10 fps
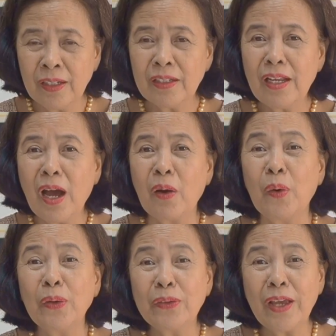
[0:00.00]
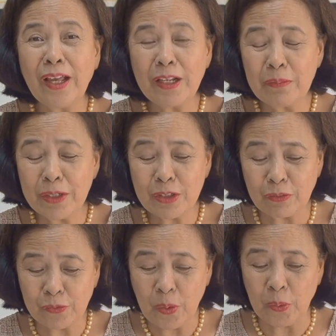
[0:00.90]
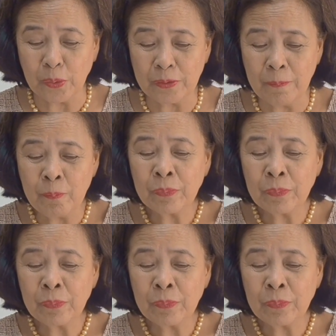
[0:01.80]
Now, on the element of code,